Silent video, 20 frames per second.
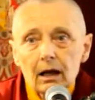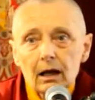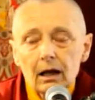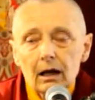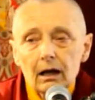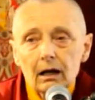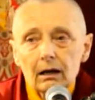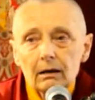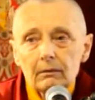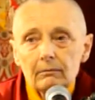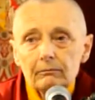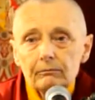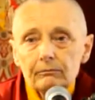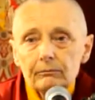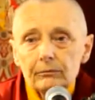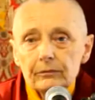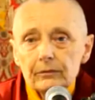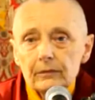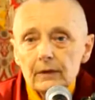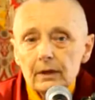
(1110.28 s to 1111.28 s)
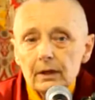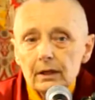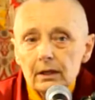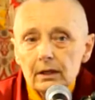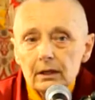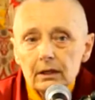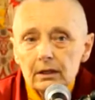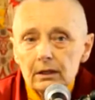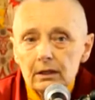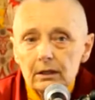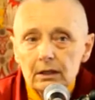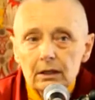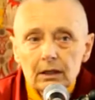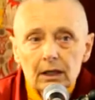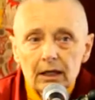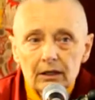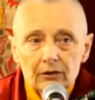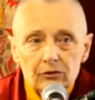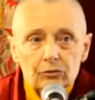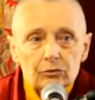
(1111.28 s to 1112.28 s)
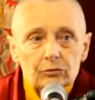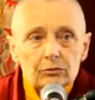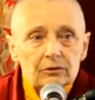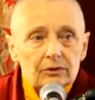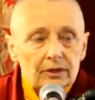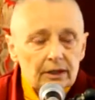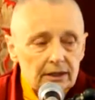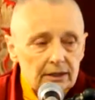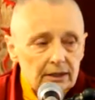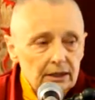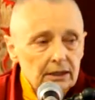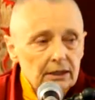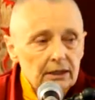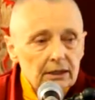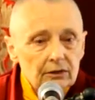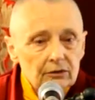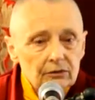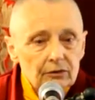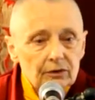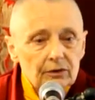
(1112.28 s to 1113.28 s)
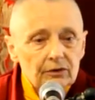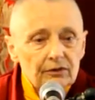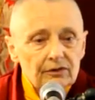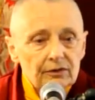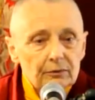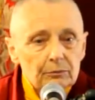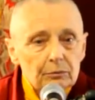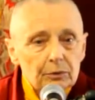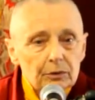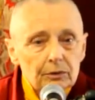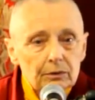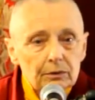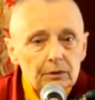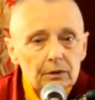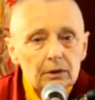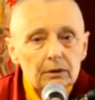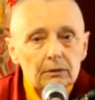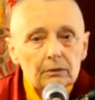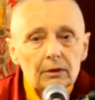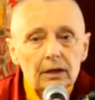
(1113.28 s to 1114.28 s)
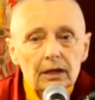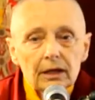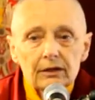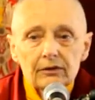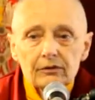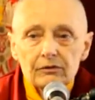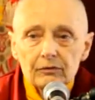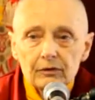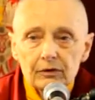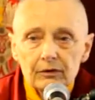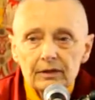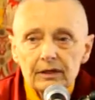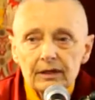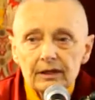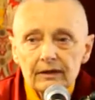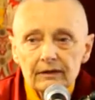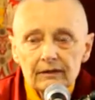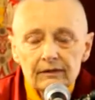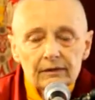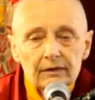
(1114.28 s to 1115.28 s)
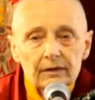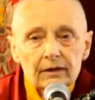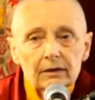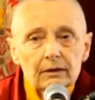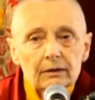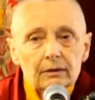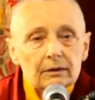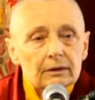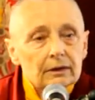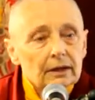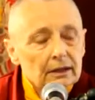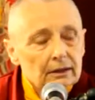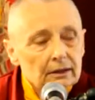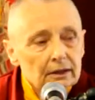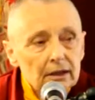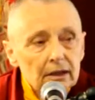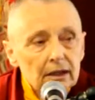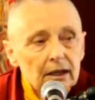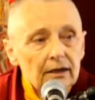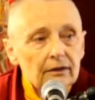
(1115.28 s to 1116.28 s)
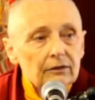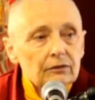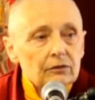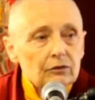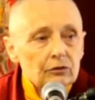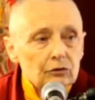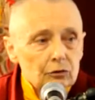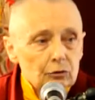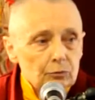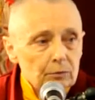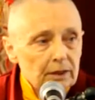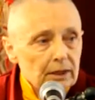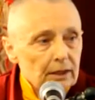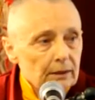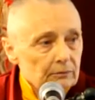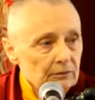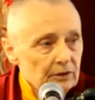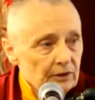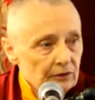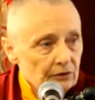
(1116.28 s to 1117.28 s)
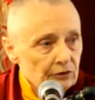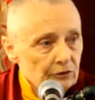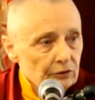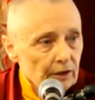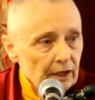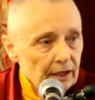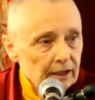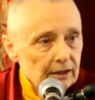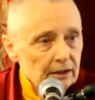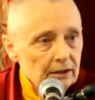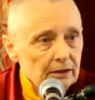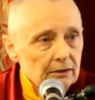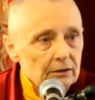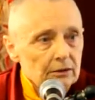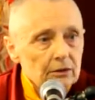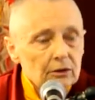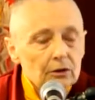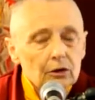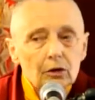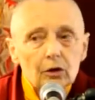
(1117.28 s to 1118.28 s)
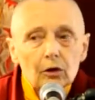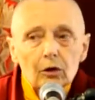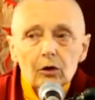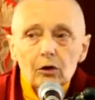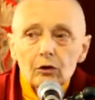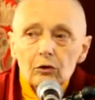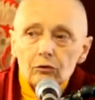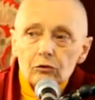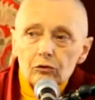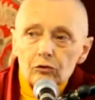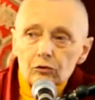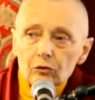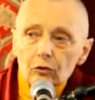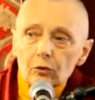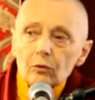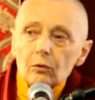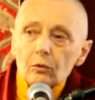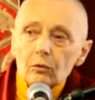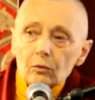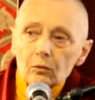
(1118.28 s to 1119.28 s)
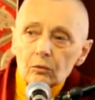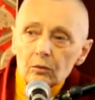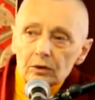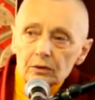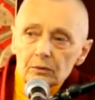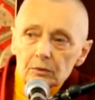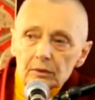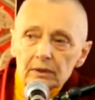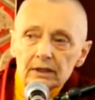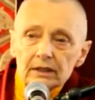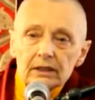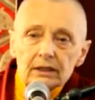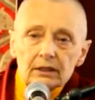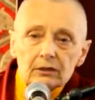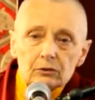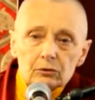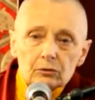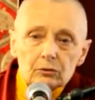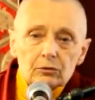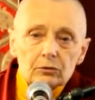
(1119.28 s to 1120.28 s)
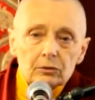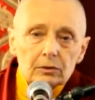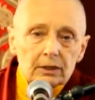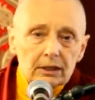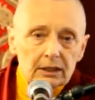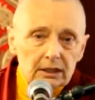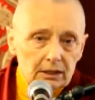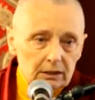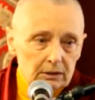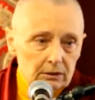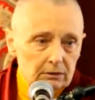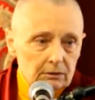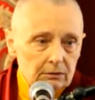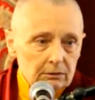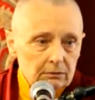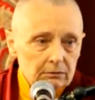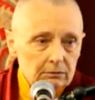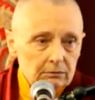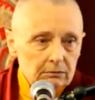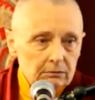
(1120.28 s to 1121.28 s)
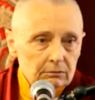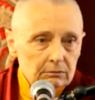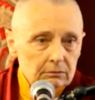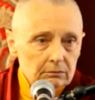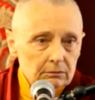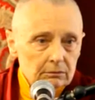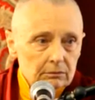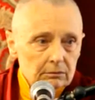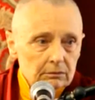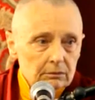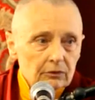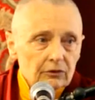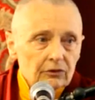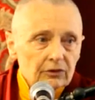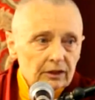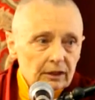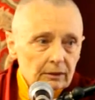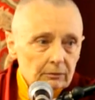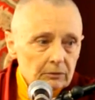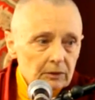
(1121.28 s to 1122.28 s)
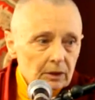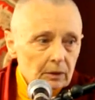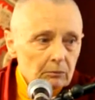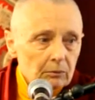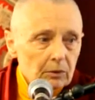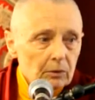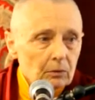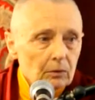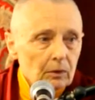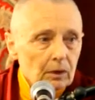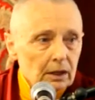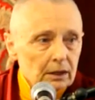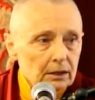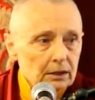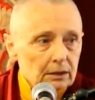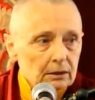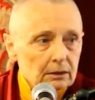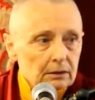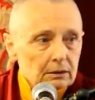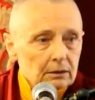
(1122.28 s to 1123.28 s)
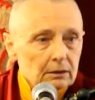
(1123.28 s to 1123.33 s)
The actual technique is very simple. It's very easy, nonetheless, to become distracted. So what we need to do here, step number one,